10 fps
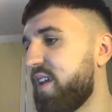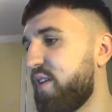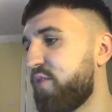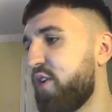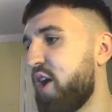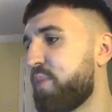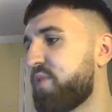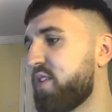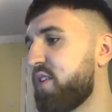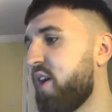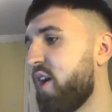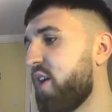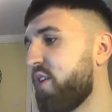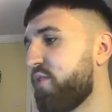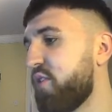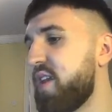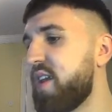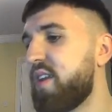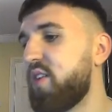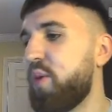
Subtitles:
for an option on a free hit up